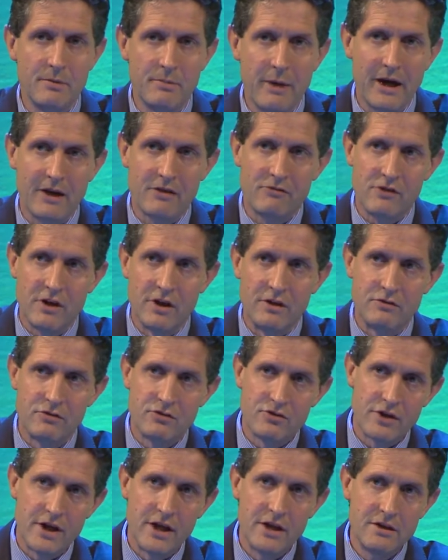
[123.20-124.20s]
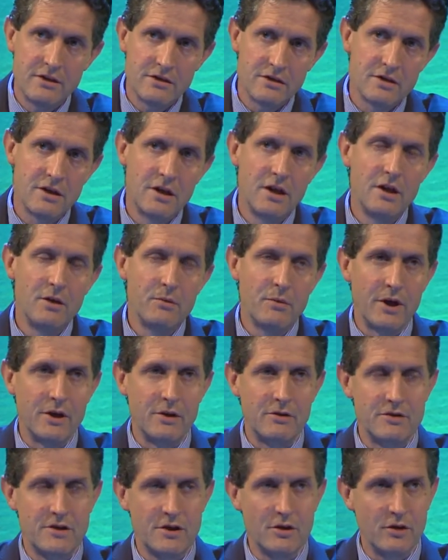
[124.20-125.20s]
the background trend, where
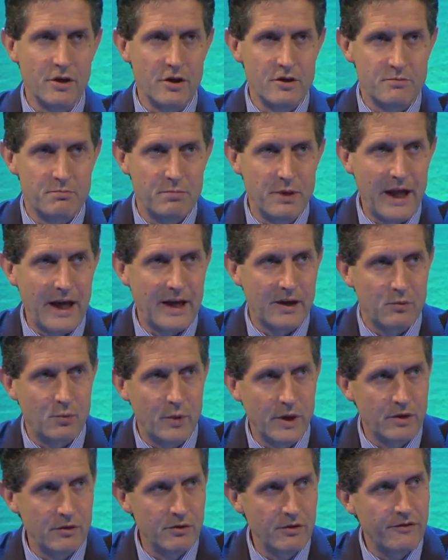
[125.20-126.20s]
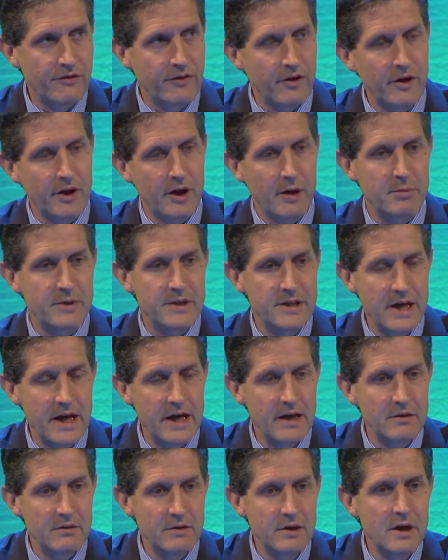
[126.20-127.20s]
you can see all those black wiggles going up and
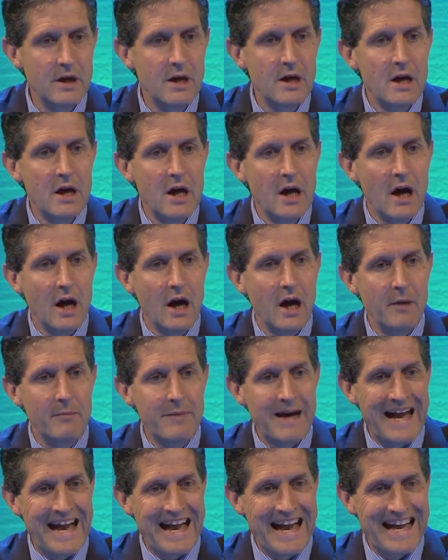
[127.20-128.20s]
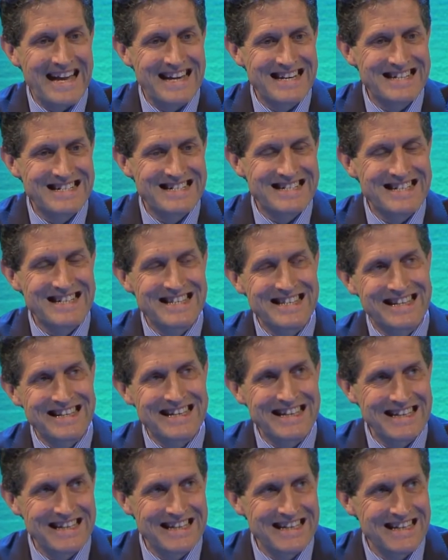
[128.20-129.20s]
down, and
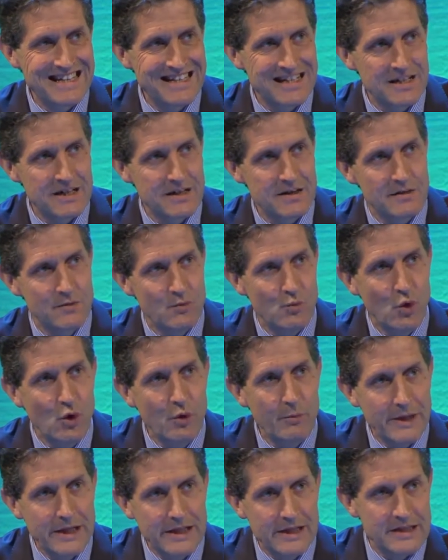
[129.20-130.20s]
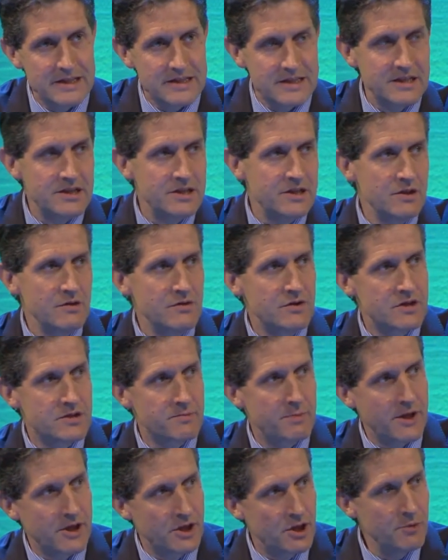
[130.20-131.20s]
the warming that's
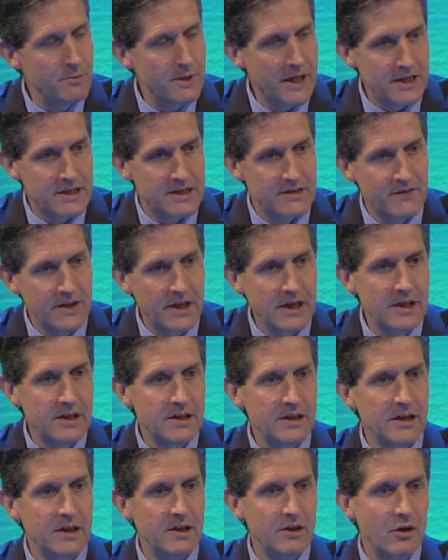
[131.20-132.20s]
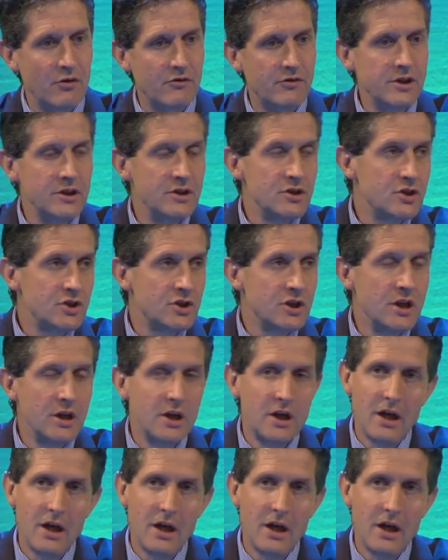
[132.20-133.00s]
induced by human activity in orange,